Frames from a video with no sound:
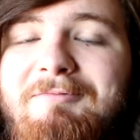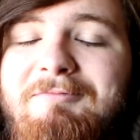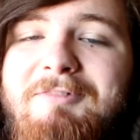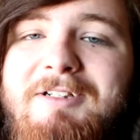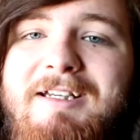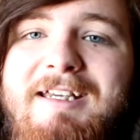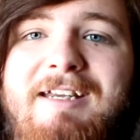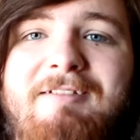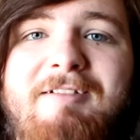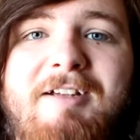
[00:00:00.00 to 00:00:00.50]

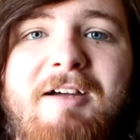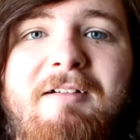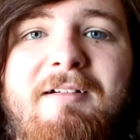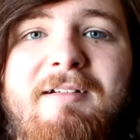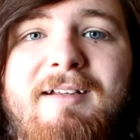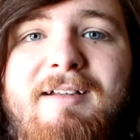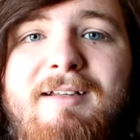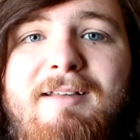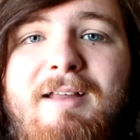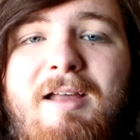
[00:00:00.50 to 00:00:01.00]
we keep
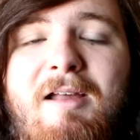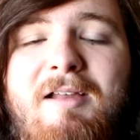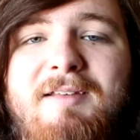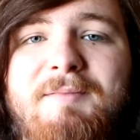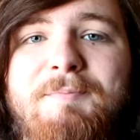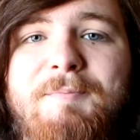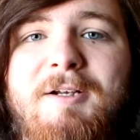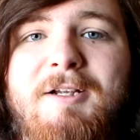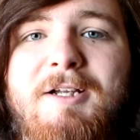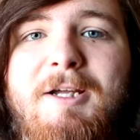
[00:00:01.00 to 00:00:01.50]
going, and
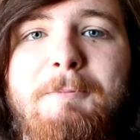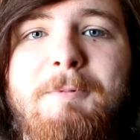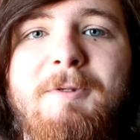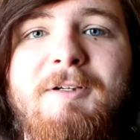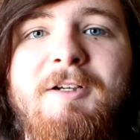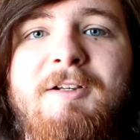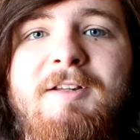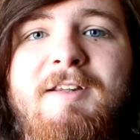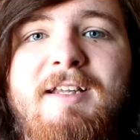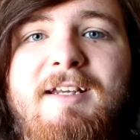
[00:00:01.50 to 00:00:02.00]
there's been a couple
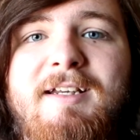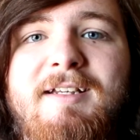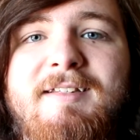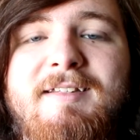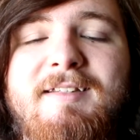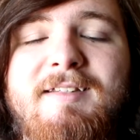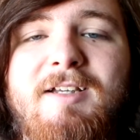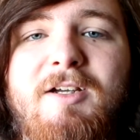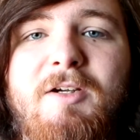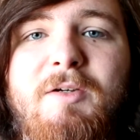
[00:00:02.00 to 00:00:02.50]
of good
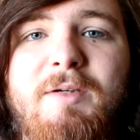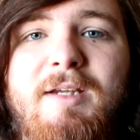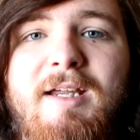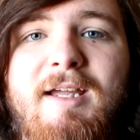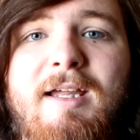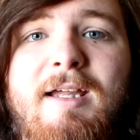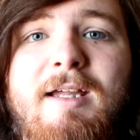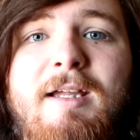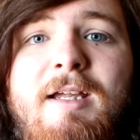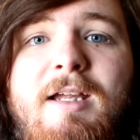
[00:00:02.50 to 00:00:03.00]
things, so
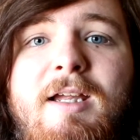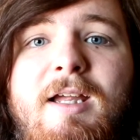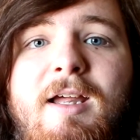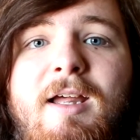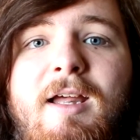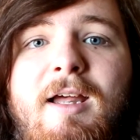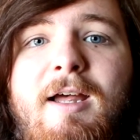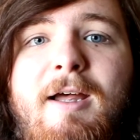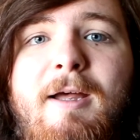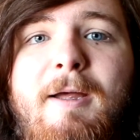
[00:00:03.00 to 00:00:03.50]
yeah.
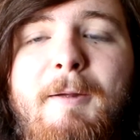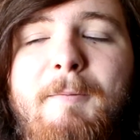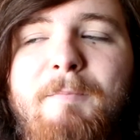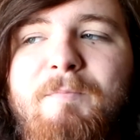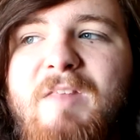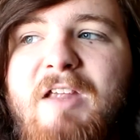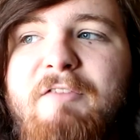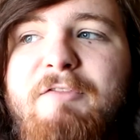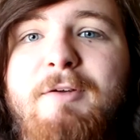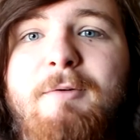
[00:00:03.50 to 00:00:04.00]

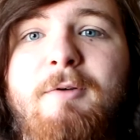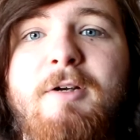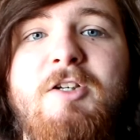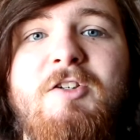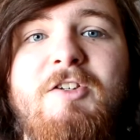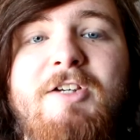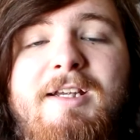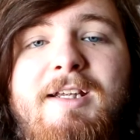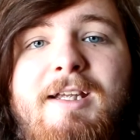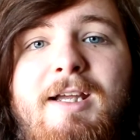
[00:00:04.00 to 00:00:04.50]
If you want to
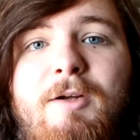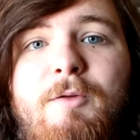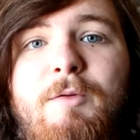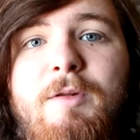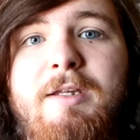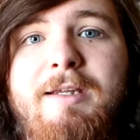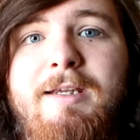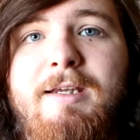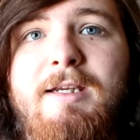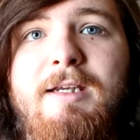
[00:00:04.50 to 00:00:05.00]
check out
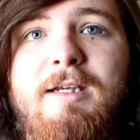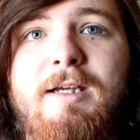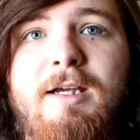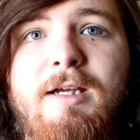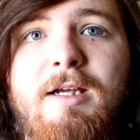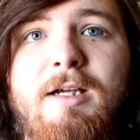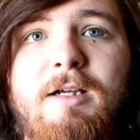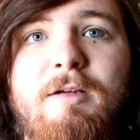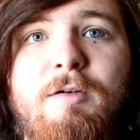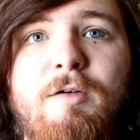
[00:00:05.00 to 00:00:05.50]

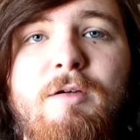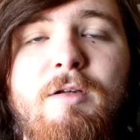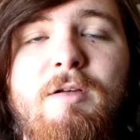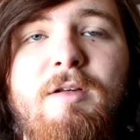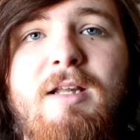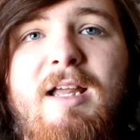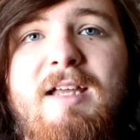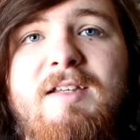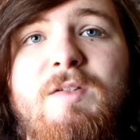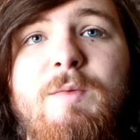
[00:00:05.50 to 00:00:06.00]
the
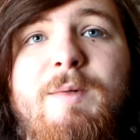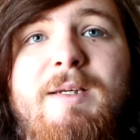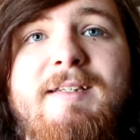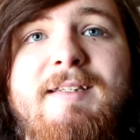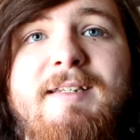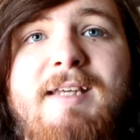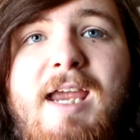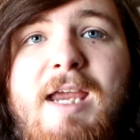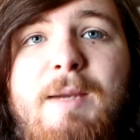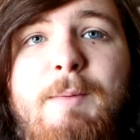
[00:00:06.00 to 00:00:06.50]
last
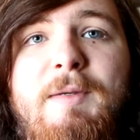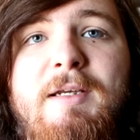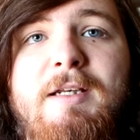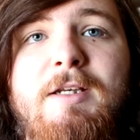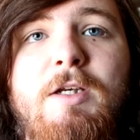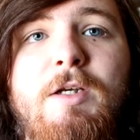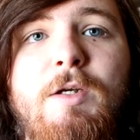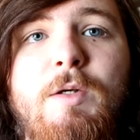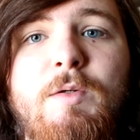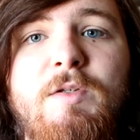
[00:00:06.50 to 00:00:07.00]
week's gaming
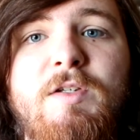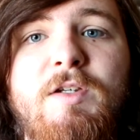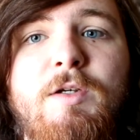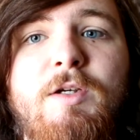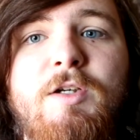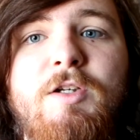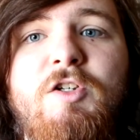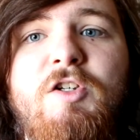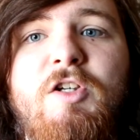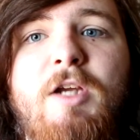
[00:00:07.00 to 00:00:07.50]
news, you
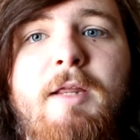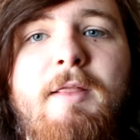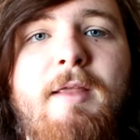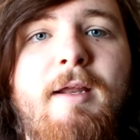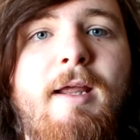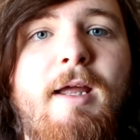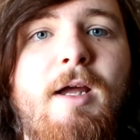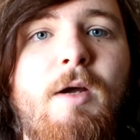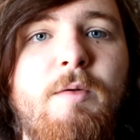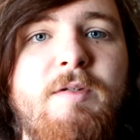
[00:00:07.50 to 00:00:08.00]
can check
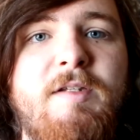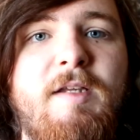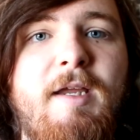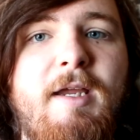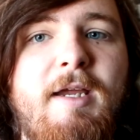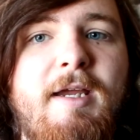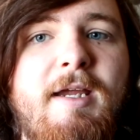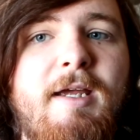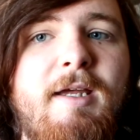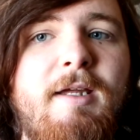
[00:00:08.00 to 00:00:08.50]
that out
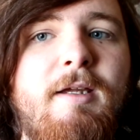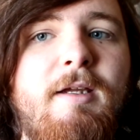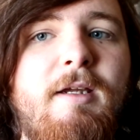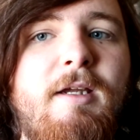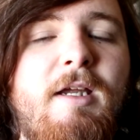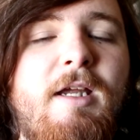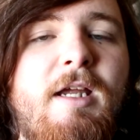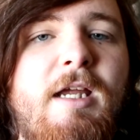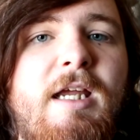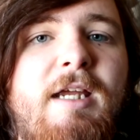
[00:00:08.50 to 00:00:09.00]
here.
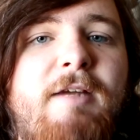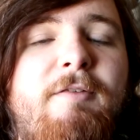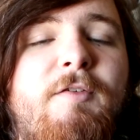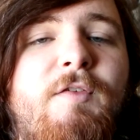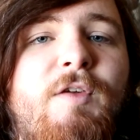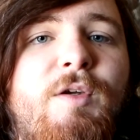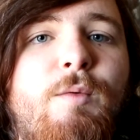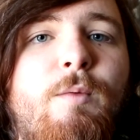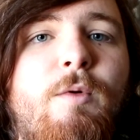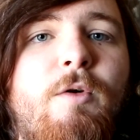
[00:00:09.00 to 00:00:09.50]
If
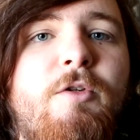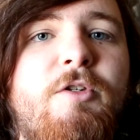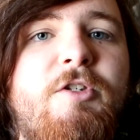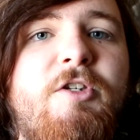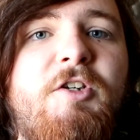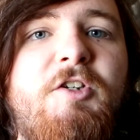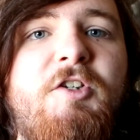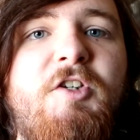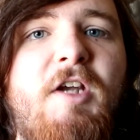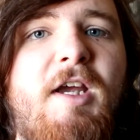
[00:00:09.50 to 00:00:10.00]
you want
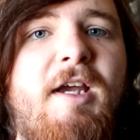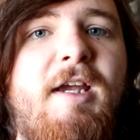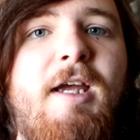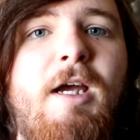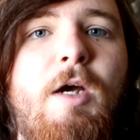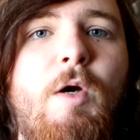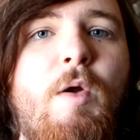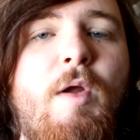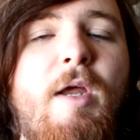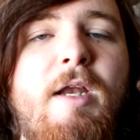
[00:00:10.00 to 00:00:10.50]
to check
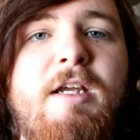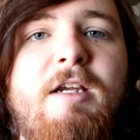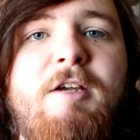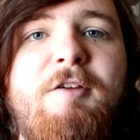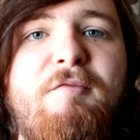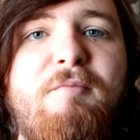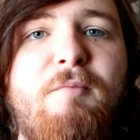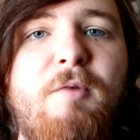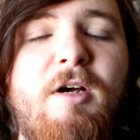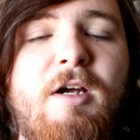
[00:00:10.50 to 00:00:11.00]
out any
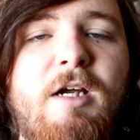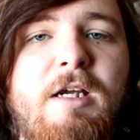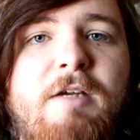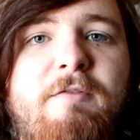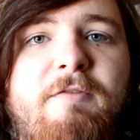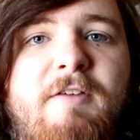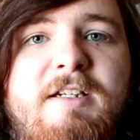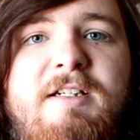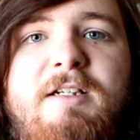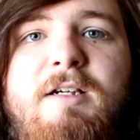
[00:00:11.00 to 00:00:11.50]
of my
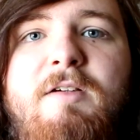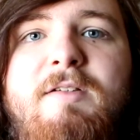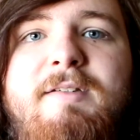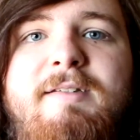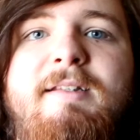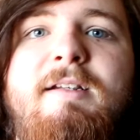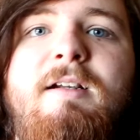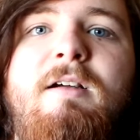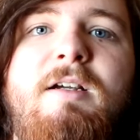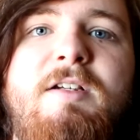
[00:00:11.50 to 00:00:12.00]
videos
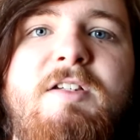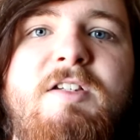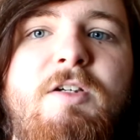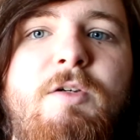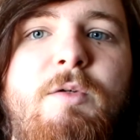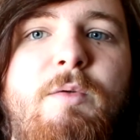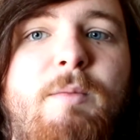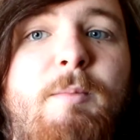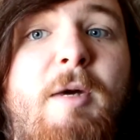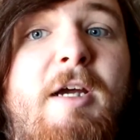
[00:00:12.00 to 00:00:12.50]
that I
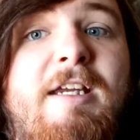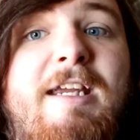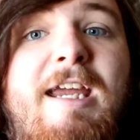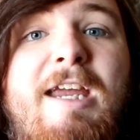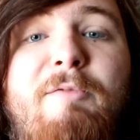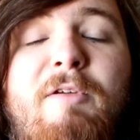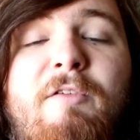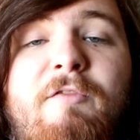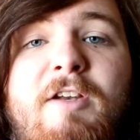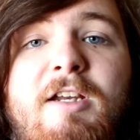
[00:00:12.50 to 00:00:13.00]
do, my
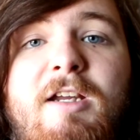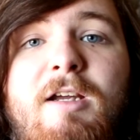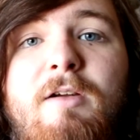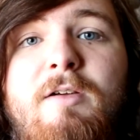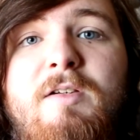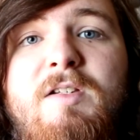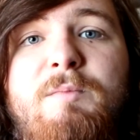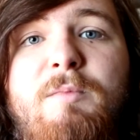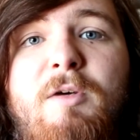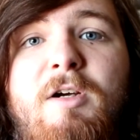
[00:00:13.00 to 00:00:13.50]
gaming
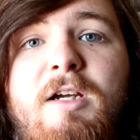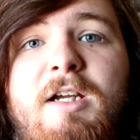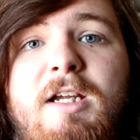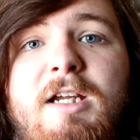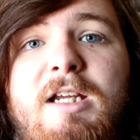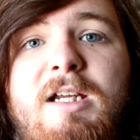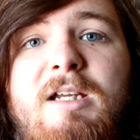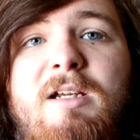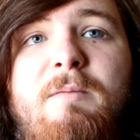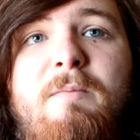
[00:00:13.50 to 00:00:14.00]
videos,
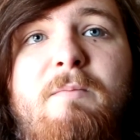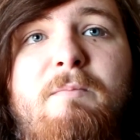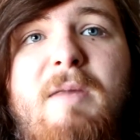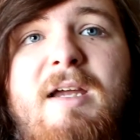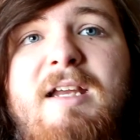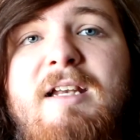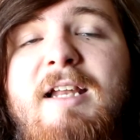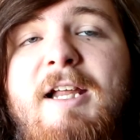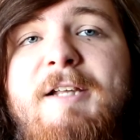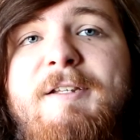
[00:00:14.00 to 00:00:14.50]
my
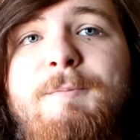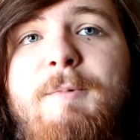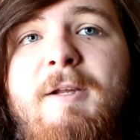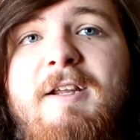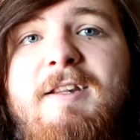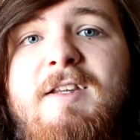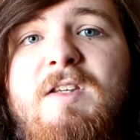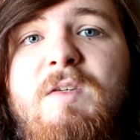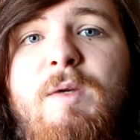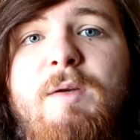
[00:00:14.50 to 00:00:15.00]
main Let's
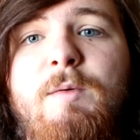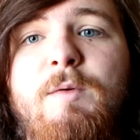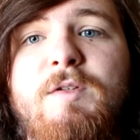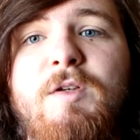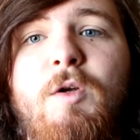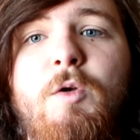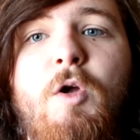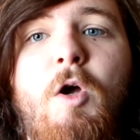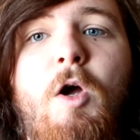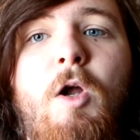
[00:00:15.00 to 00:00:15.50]
Play this week was
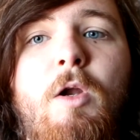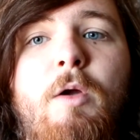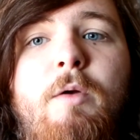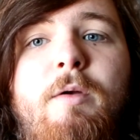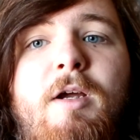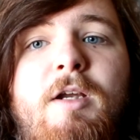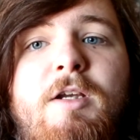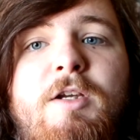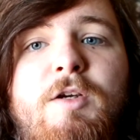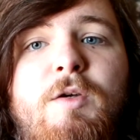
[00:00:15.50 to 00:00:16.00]
on Hollow
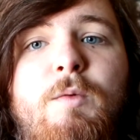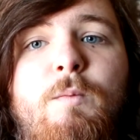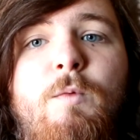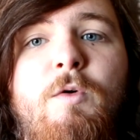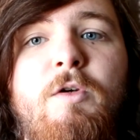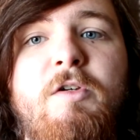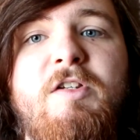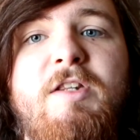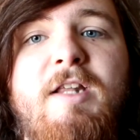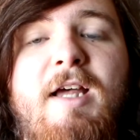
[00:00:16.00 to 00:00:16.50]
Knight, you can
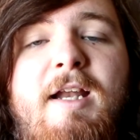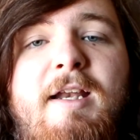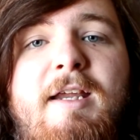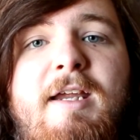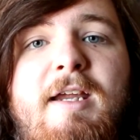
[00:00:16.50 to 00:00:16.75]
watch that